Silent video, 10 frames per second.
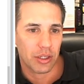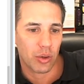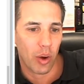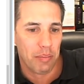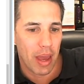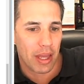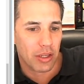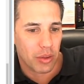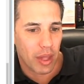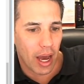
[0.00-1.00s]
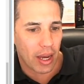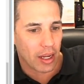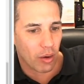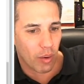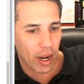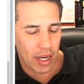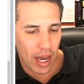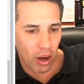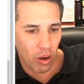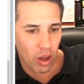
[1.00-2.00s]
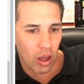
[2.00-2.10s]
So I may do that here right now.